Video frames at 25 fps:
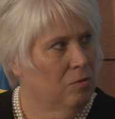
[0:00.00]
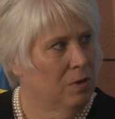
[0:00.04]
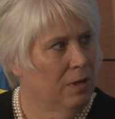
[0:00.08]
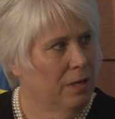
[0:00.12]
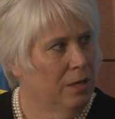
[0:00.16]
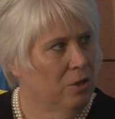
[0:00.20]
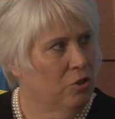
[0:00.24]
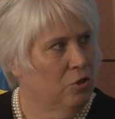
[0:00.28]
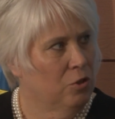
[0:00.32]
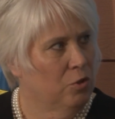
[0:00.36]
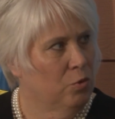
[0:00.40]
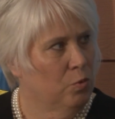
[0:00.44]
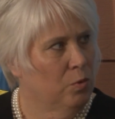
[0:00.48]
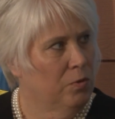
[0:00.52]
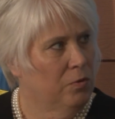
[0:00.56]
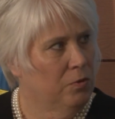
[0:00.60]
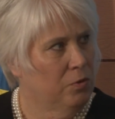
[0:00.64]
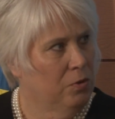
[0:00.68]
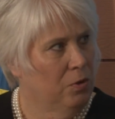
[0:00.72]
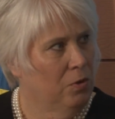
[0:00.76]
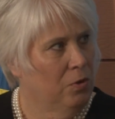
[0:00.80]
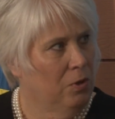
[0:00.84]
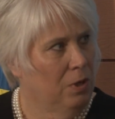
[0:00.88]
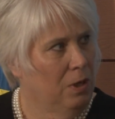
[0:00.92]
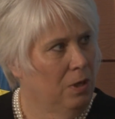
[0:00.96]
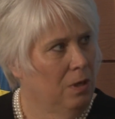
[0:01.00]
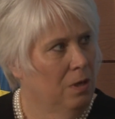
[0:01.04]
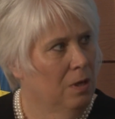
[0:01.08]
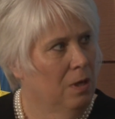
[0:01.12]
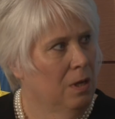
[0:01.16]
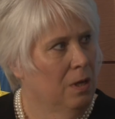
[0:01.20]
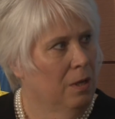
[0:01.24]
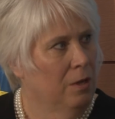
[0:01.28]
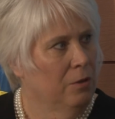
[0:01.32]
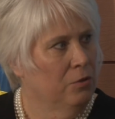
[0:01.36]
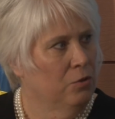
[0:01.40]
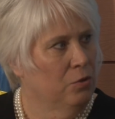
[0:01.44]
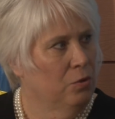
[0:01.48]
relations with Turkey.
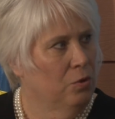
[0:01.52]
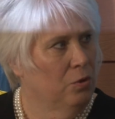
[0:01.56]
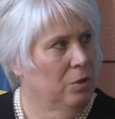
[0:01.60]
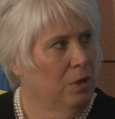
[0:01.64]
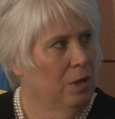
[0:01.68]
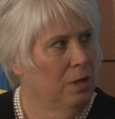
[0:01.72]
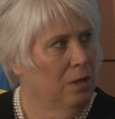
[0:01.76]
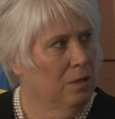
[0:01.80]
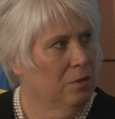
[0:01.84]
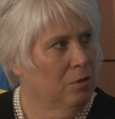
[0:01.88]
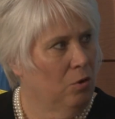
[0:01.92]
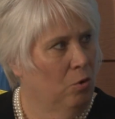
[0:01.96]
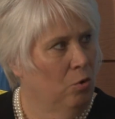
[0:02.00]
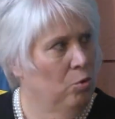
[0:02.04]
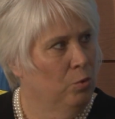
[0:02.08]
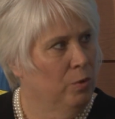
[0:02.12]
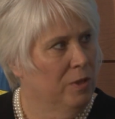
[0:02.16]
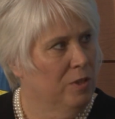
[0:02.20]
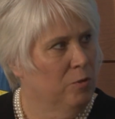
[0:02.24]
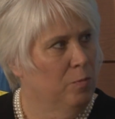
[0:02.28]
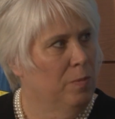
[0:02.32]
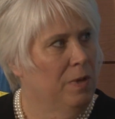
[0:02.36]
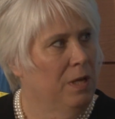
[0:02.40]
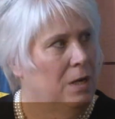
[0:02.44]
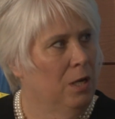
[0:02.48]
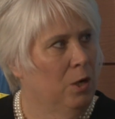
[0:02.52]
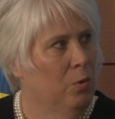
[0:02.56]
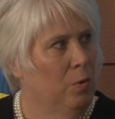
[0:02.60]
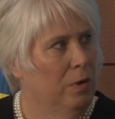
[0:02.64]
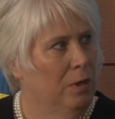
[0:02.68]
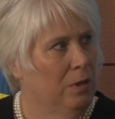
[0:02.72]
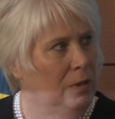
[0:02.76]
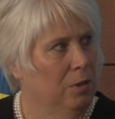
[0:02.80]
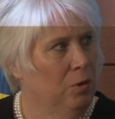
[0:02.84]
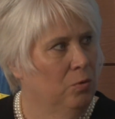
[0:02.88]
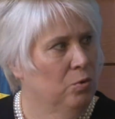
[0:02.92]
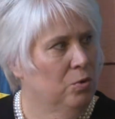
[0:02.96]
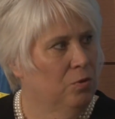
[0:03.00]
Turkey has always been our
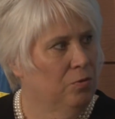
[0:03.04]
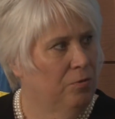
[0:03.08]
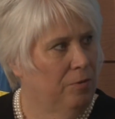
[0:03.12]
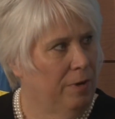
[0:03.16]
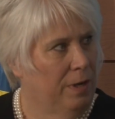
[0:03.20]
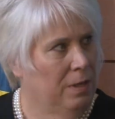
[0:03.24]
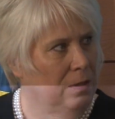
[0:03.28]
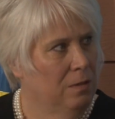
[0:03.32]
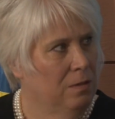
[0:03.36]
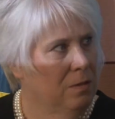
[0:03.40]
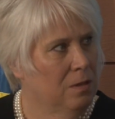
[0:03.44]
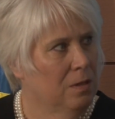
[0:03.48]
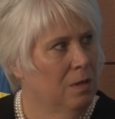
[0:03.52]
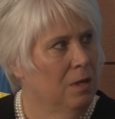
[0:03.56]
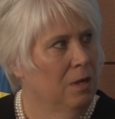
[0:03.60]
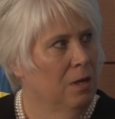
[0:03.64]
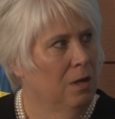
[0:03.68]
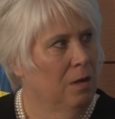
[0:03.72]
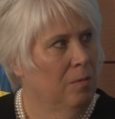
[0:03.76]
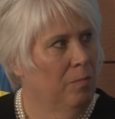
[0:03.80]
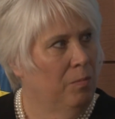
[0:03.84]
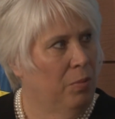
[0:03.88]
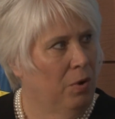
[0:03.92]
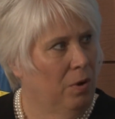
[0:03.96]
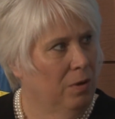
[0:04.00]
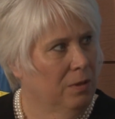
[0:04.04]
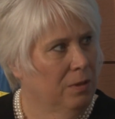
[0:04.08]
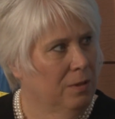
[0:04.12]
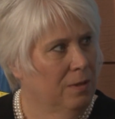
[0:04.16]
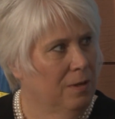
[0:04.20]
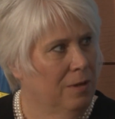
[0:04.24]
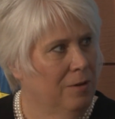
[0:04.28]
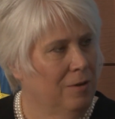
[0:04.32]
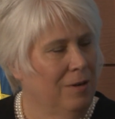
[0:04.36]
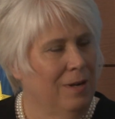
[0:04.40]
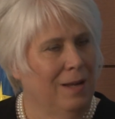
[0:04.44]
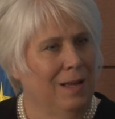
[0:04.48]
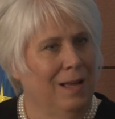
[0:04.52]
close friend,
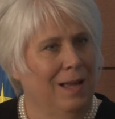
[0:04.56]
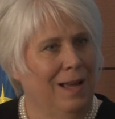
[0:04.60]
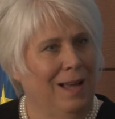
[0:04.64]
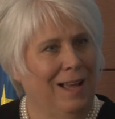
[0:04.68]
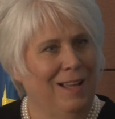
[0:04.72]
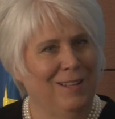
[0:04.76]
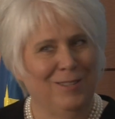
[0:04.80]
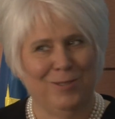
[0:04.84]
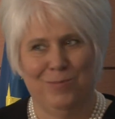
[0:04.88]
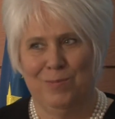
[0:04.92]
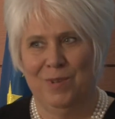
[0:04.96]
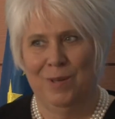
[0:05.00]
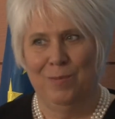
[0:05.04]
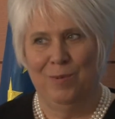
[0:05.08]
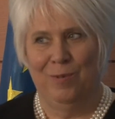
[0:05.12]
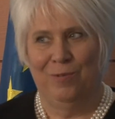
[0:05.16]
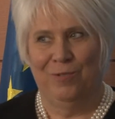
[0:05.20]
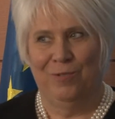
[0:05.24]
partner, and maybe